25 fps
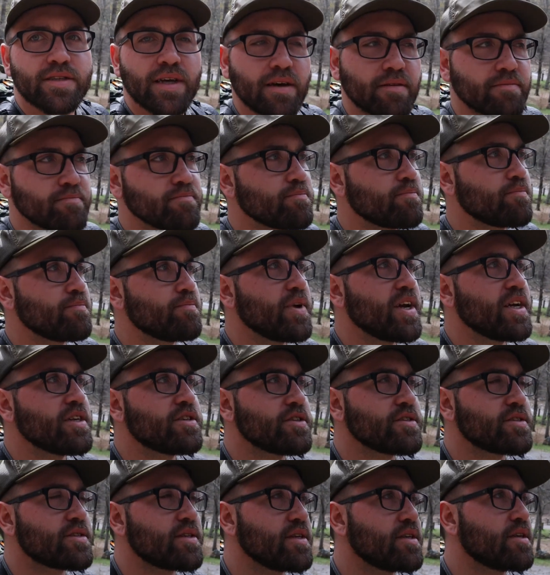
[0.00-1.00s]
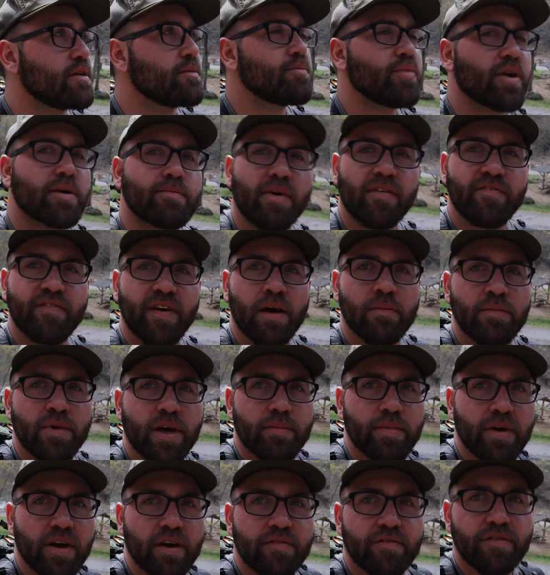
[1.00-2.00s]
I'd be interested to bring my family
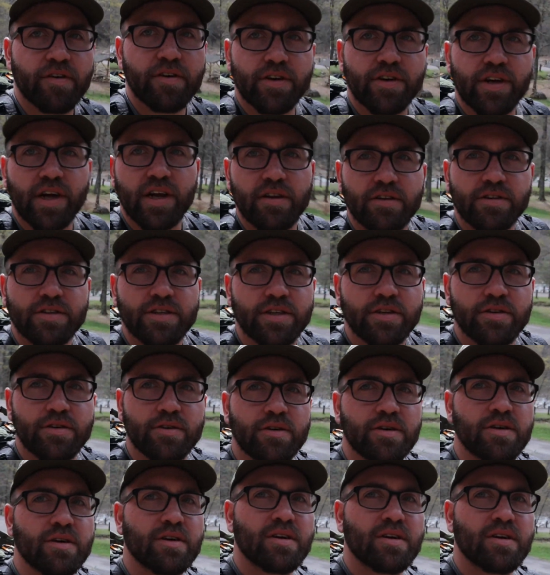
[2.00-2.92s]
up here for a night or two.